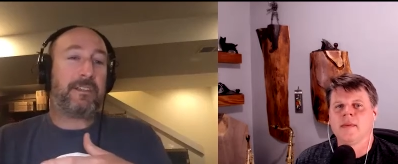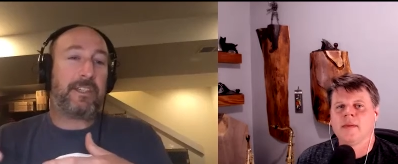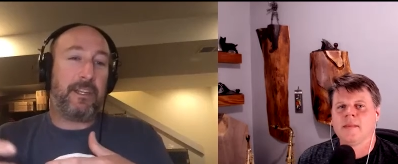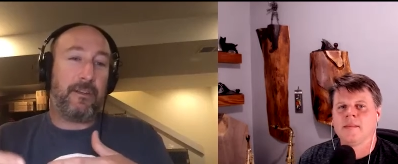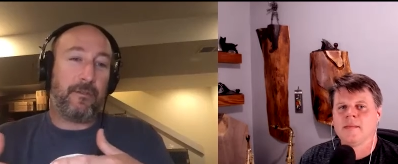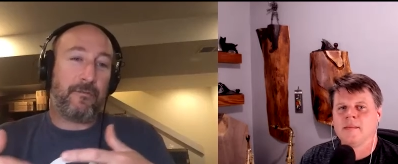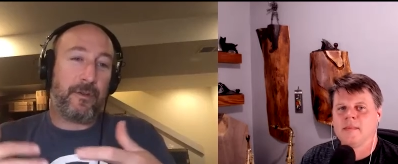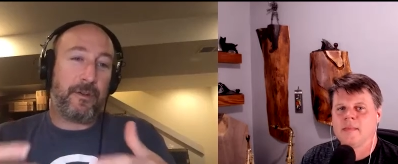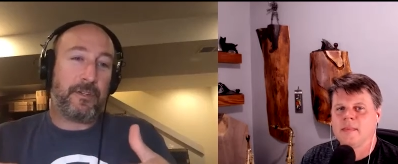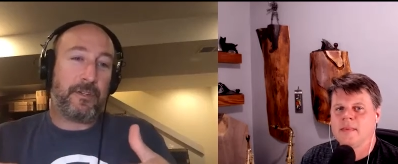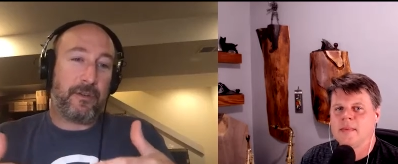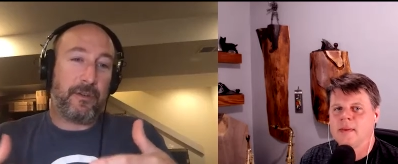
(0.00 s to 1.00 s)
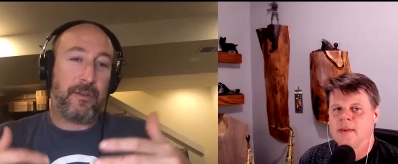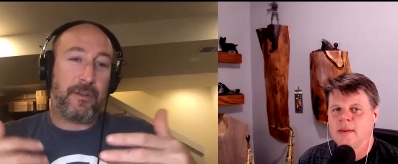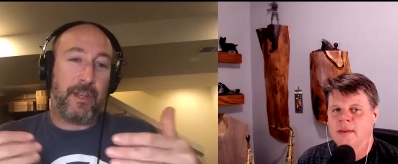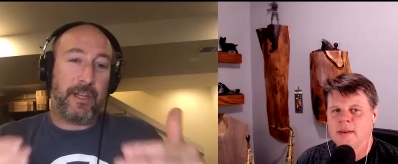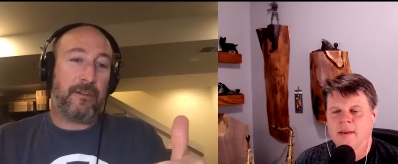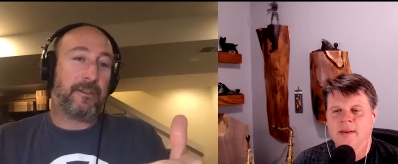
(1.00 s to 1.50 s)
Speaker 1: that your furniture or
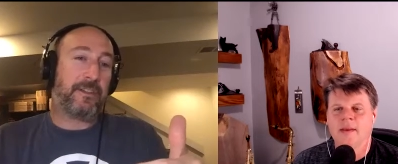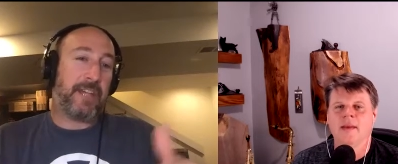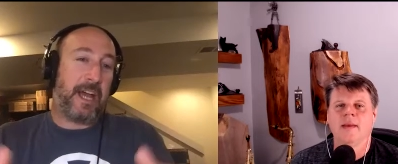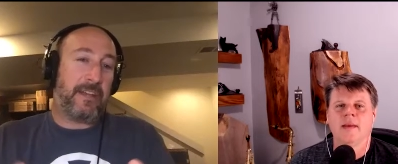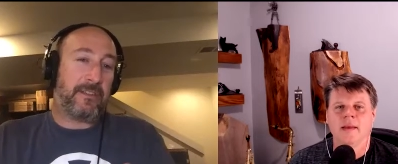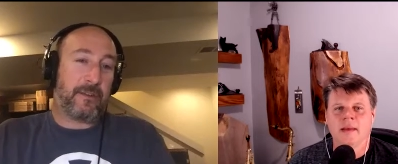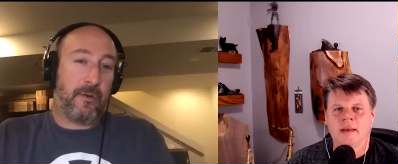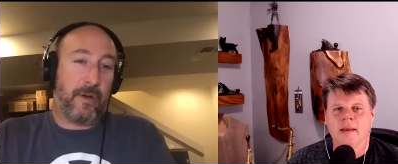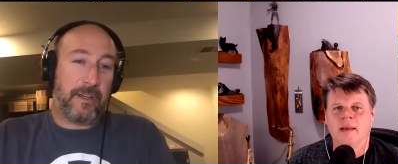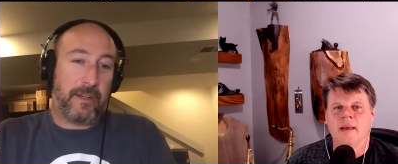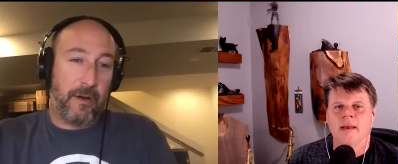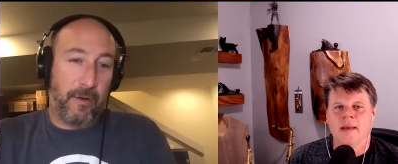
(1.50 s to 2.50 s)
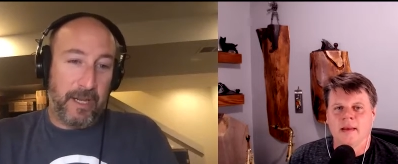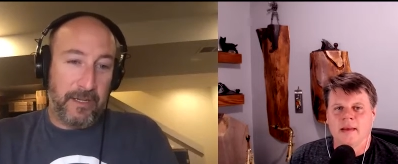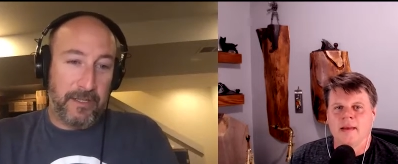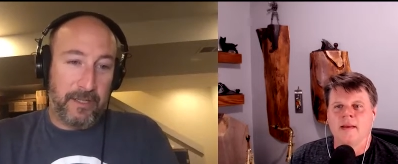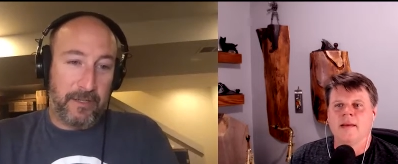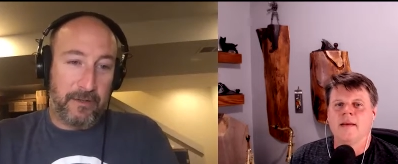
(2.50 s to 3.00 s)
that your designs are going to go
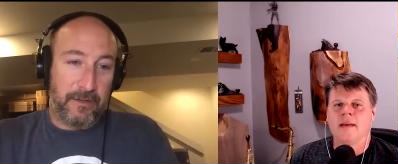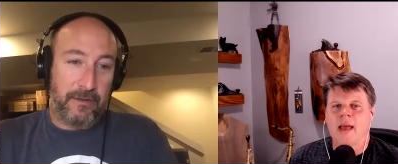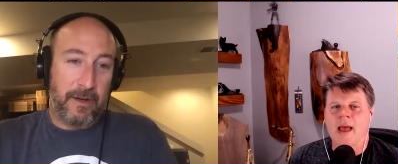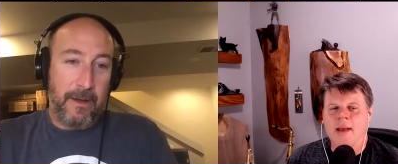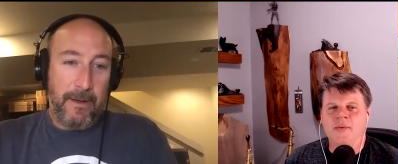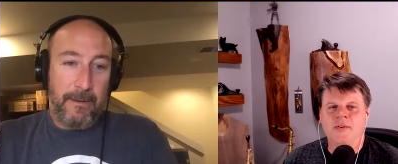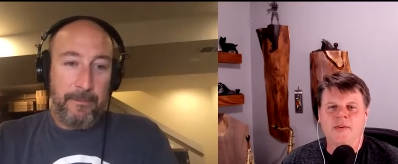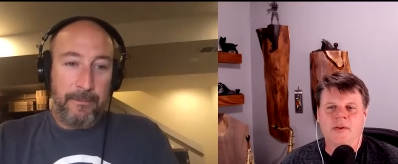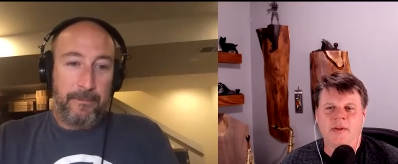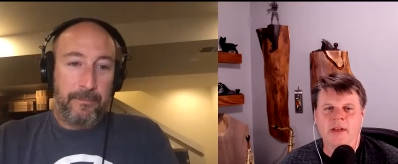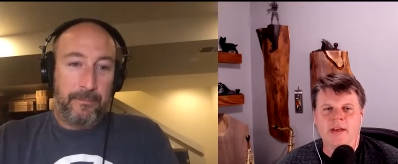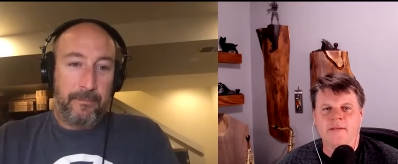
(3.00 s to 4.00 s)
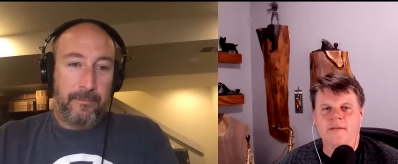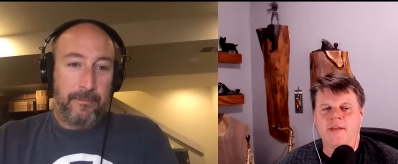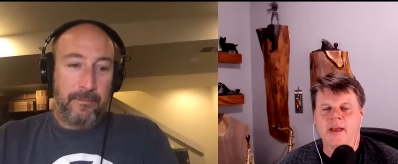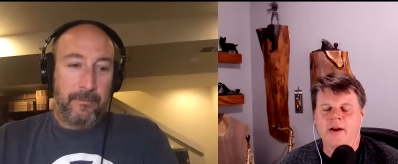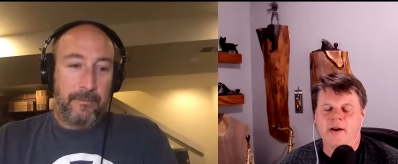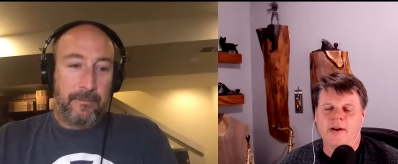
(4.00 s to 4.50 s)
into?
Speaker 2: Absolutely.
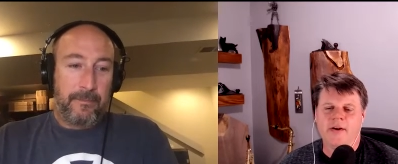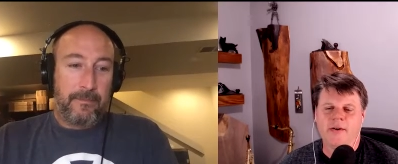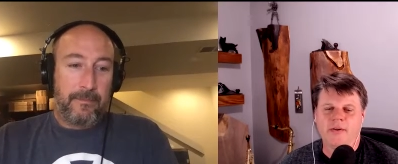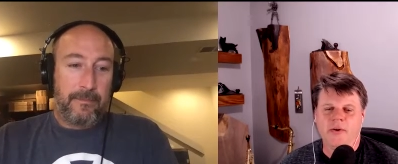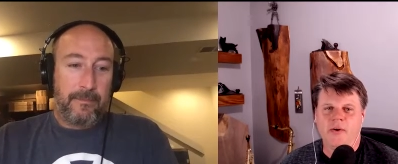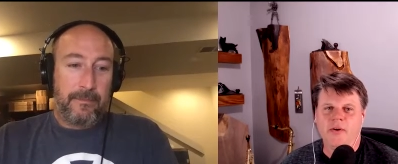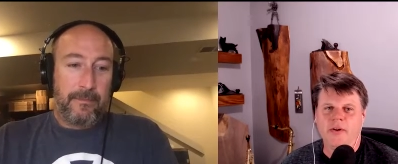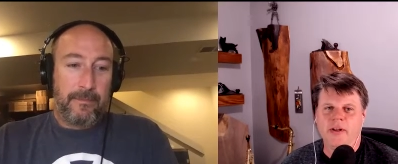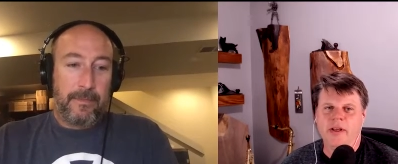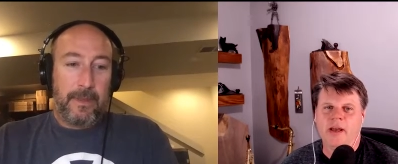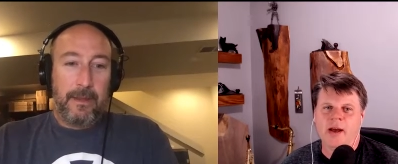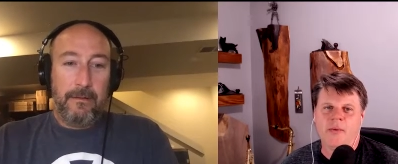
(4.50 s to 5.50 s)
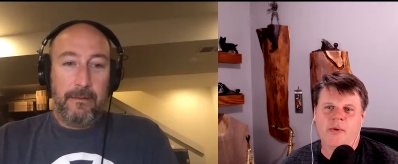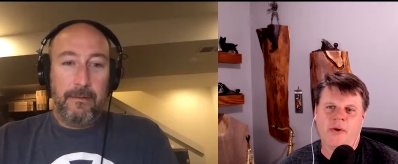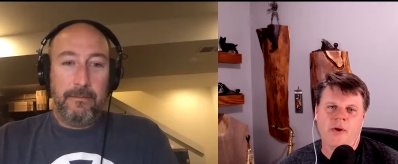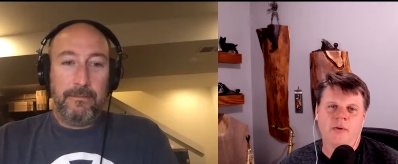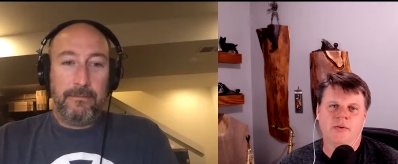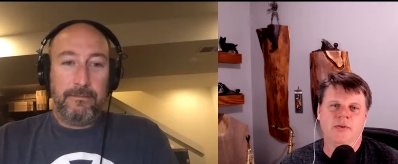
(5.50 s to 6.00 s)
If they are here locally, I
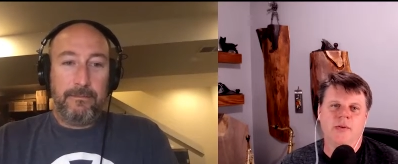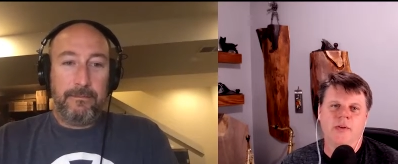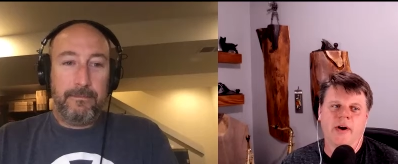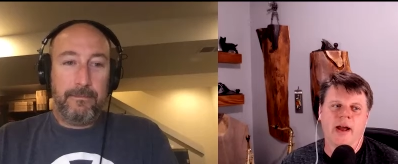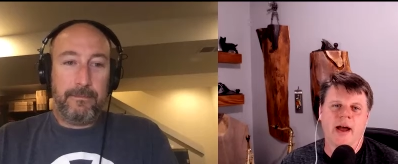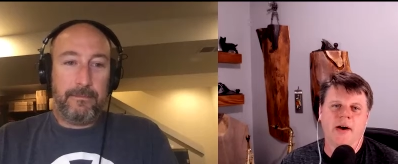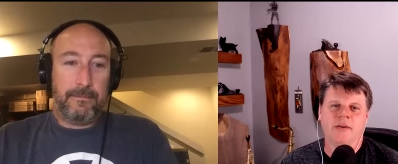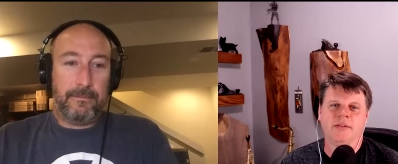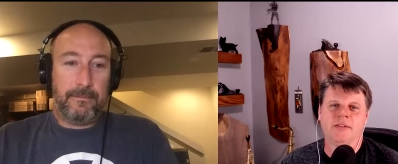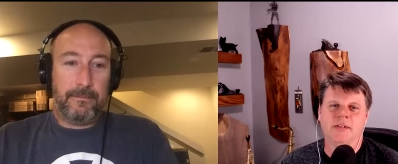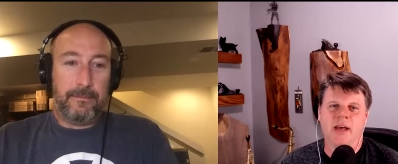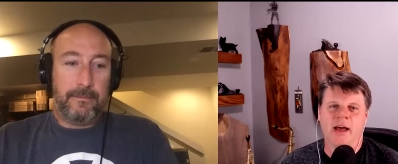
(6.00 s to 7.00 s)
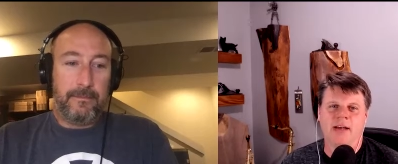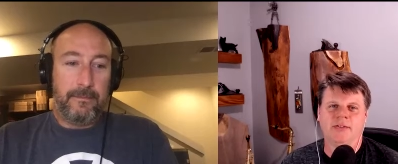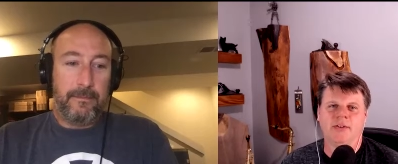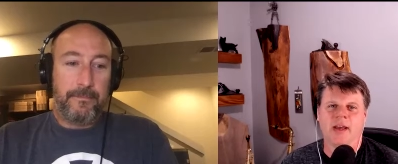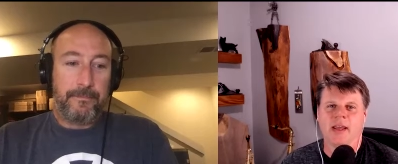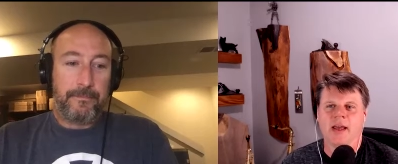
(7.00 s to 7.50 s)
will go to their house uh,
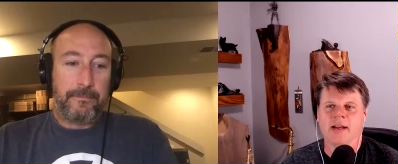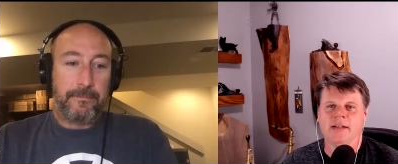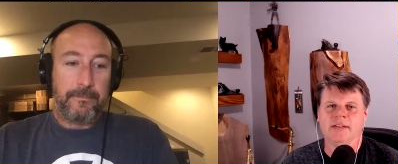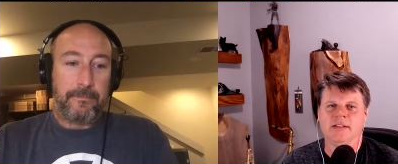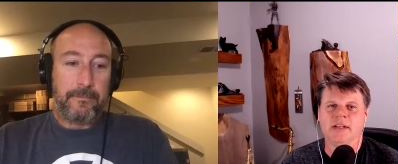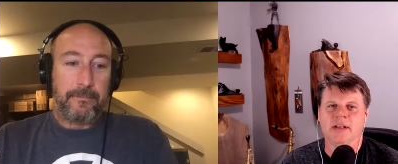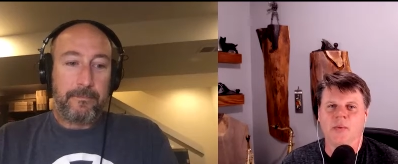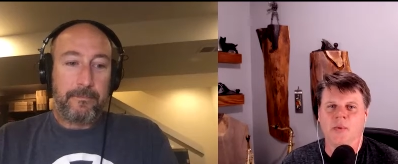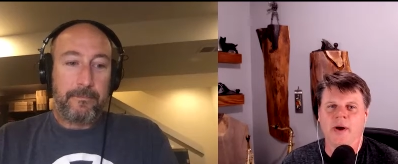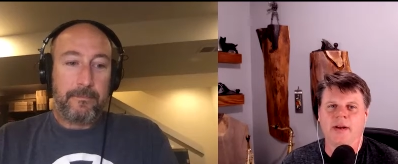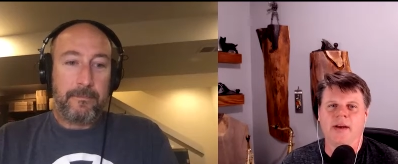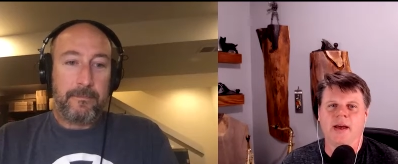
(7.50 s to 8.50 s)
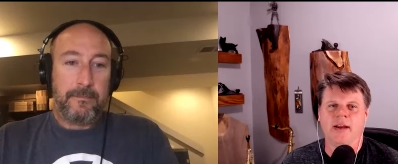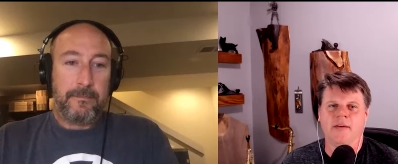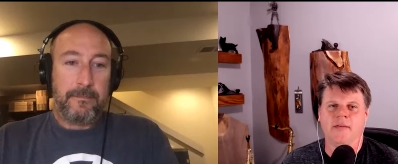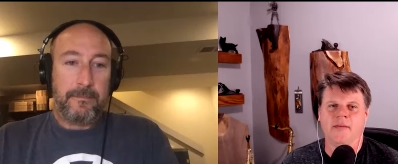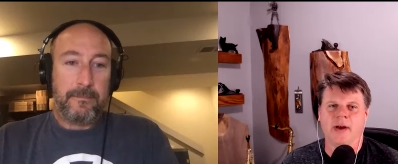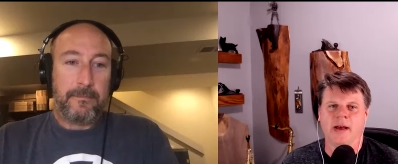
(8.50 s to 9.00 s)
so I can kind of see what kind
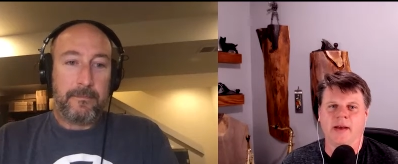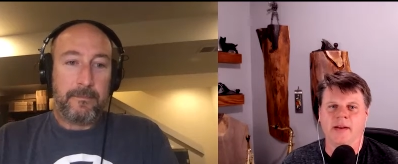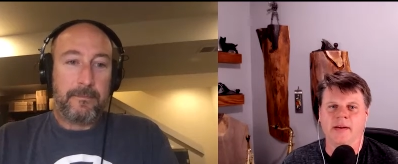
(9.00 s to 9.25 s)
of uh,